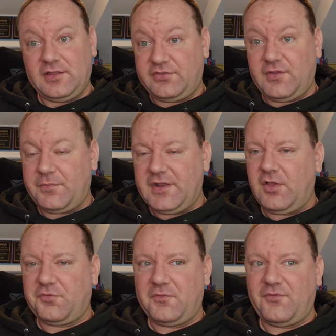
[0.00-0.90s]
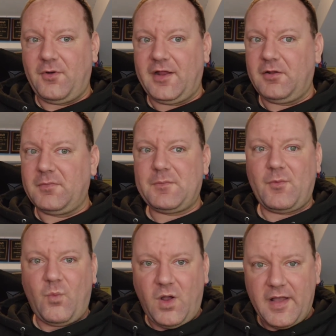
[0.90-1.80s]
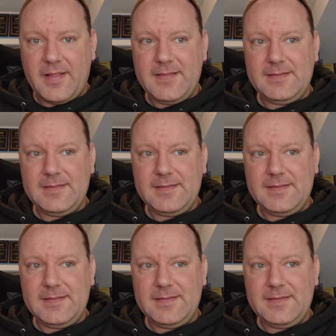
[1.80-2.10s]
on something else before. I don't remember what,